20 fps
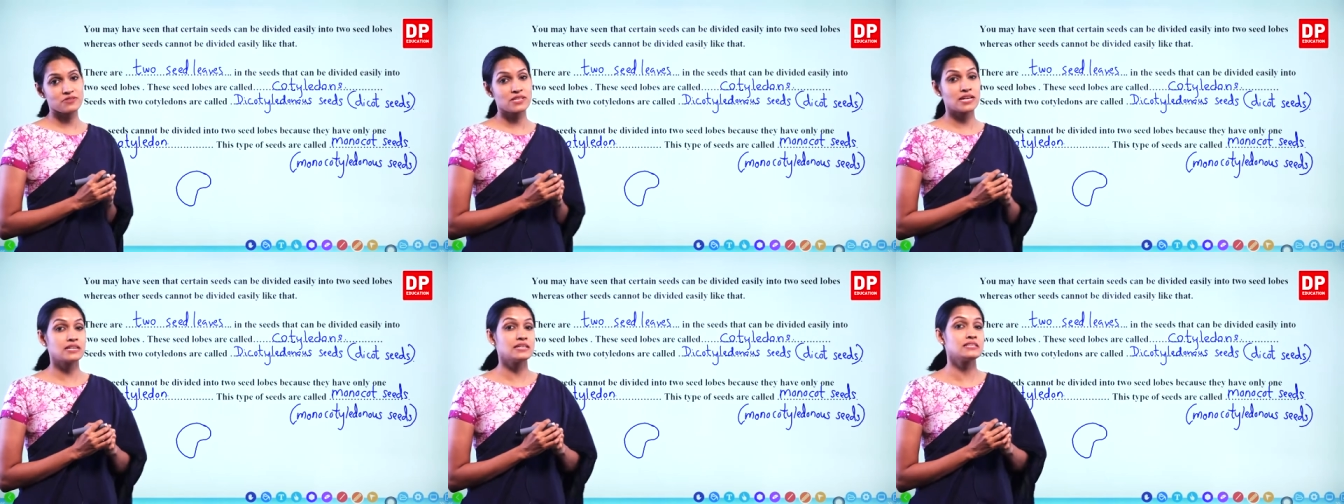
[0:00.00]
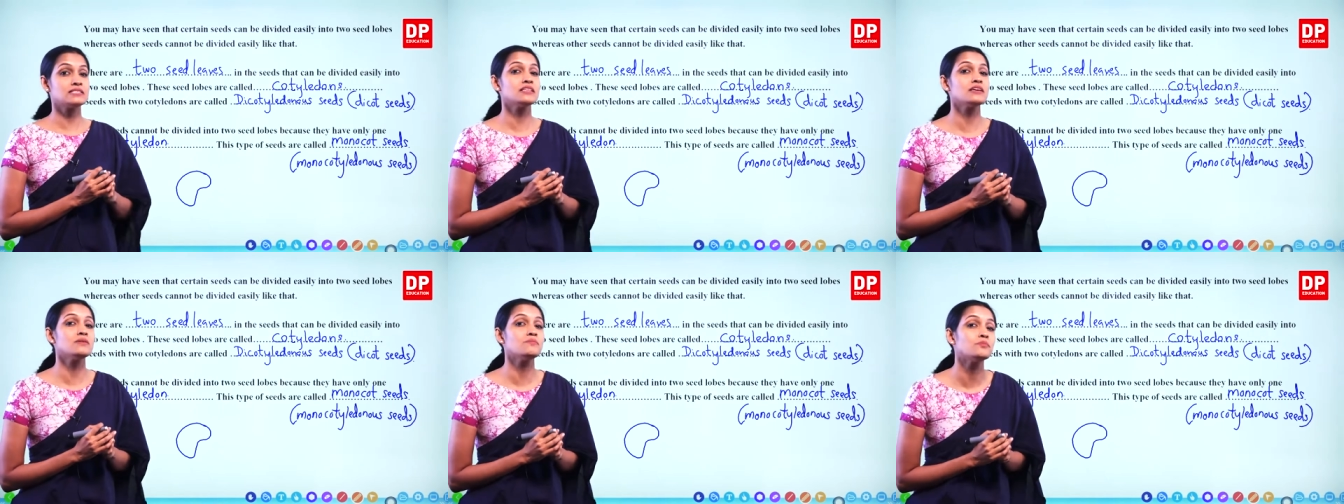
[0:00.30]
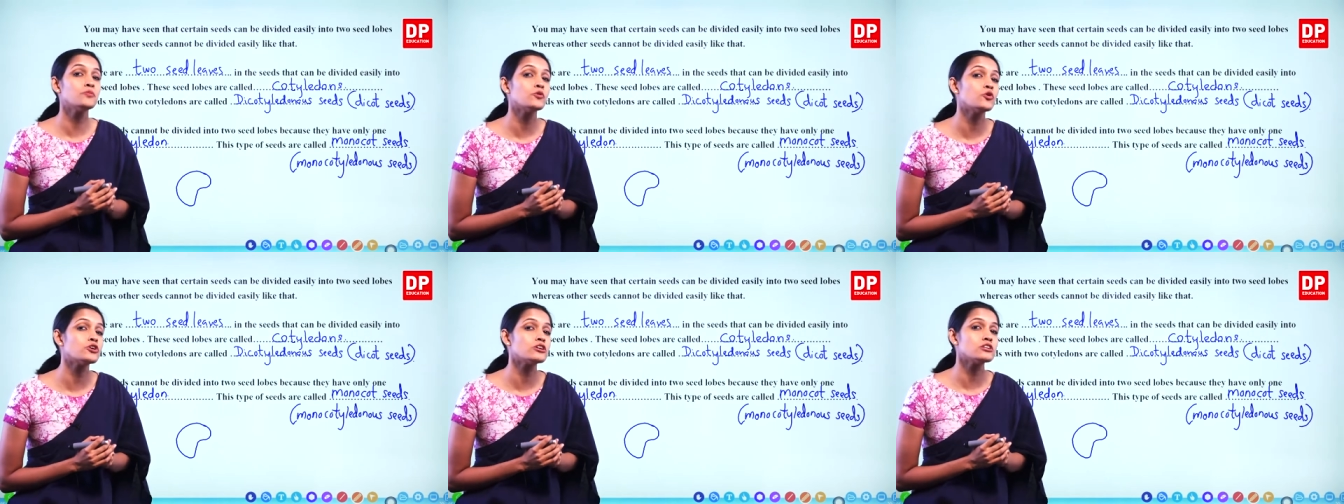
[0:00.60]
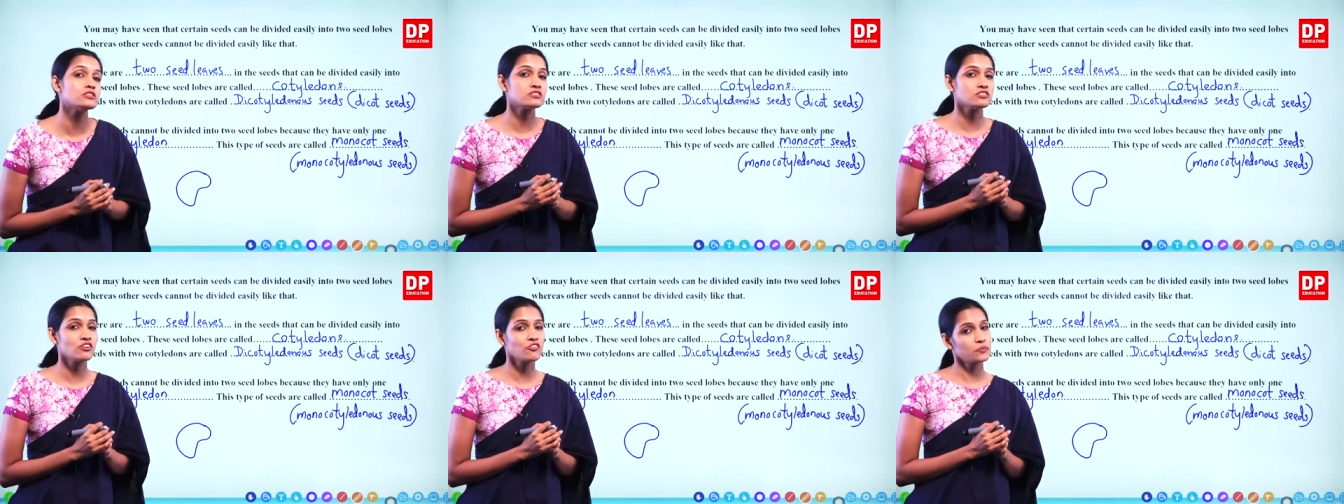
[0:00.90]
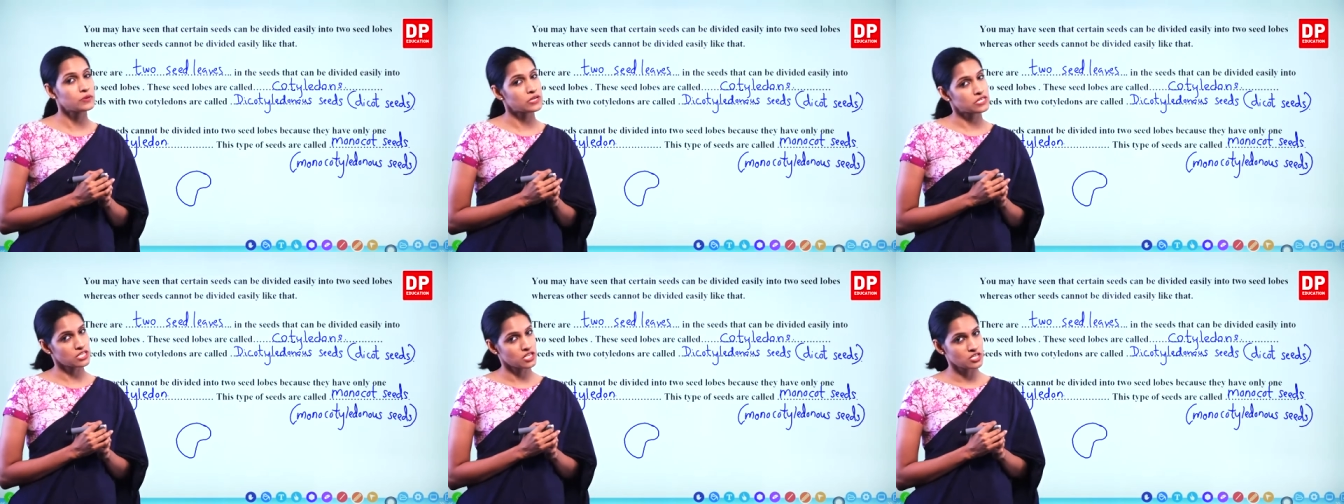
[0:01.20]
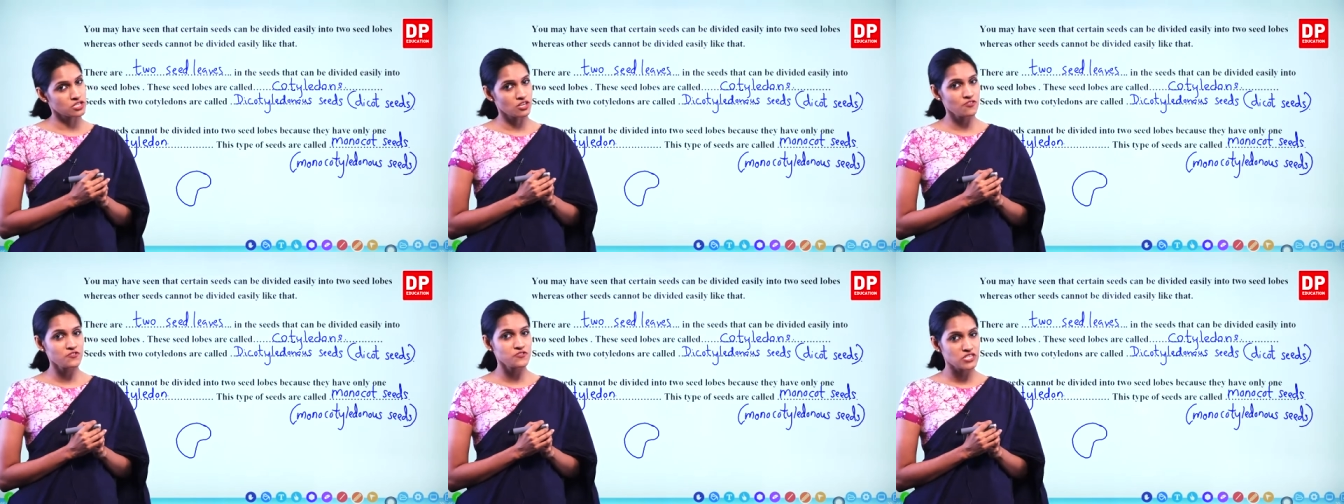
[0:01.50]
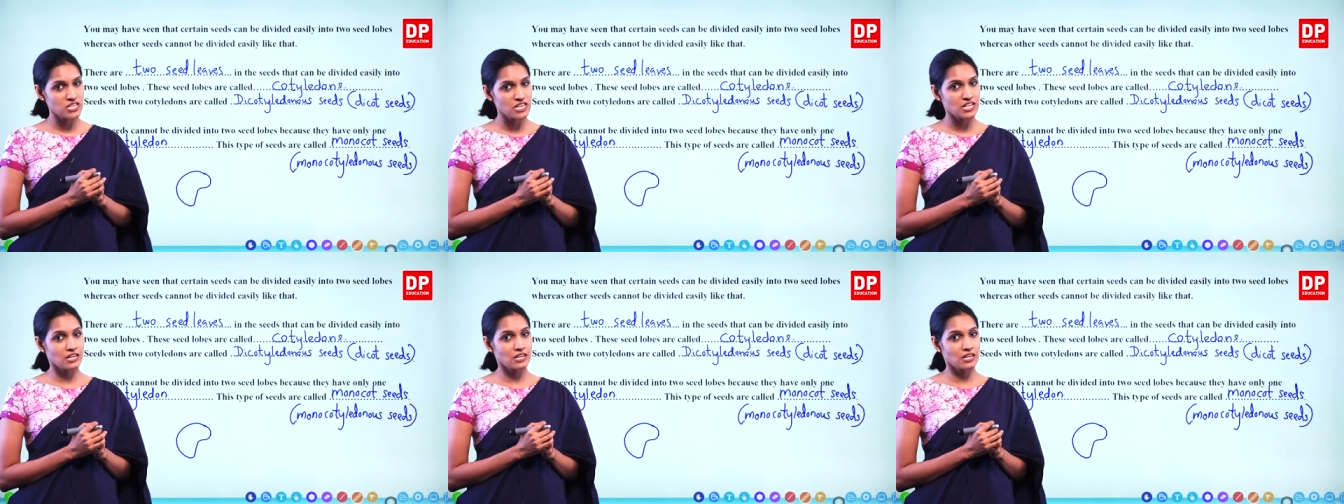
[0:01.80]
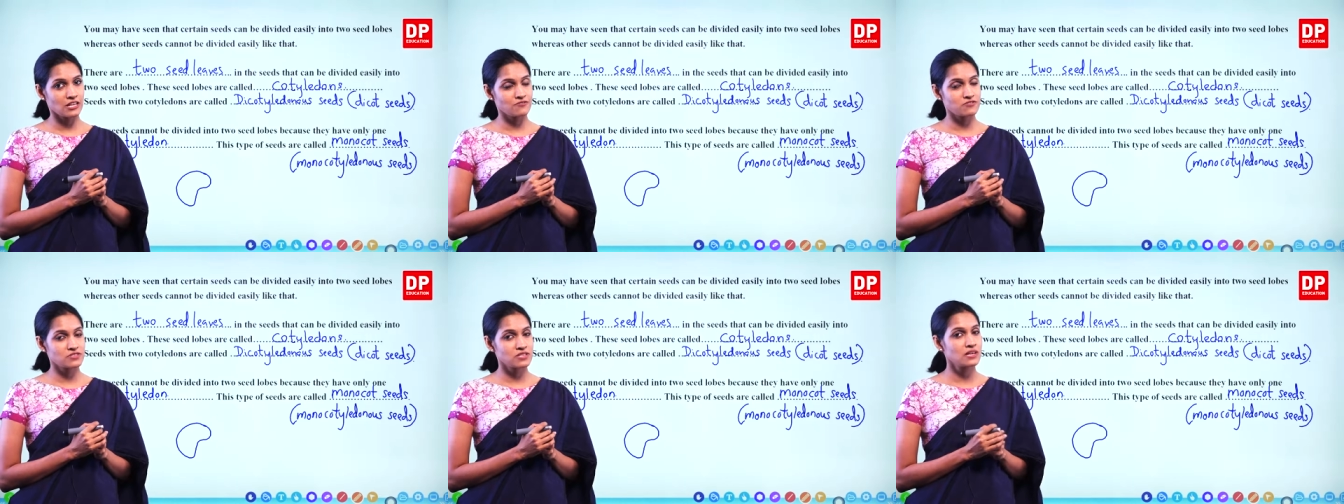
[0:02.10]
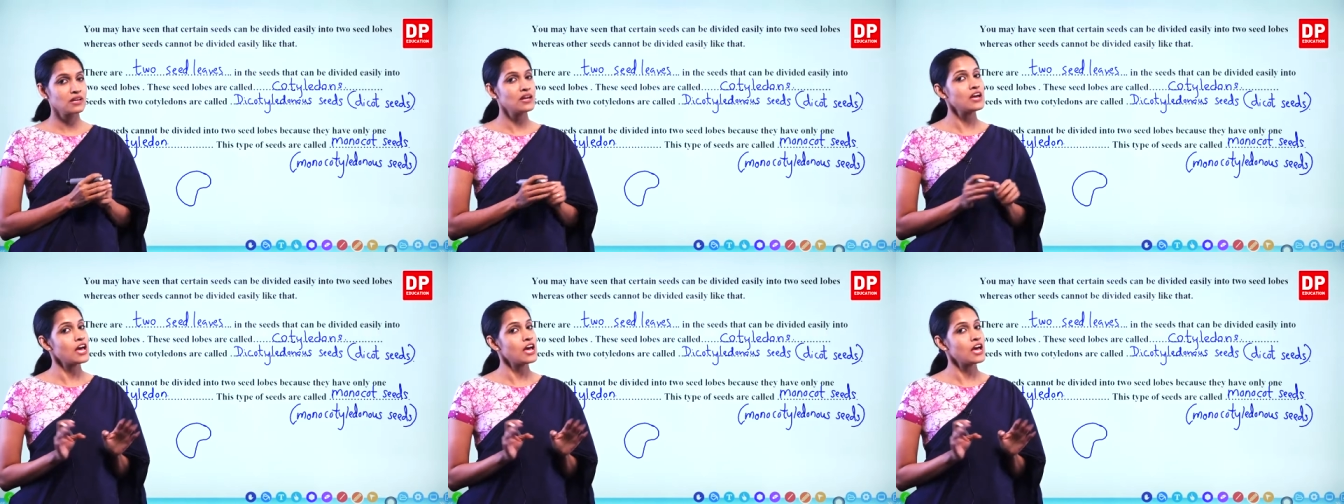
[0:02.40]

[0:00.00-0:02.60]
That is the importance of presence of seed leaves.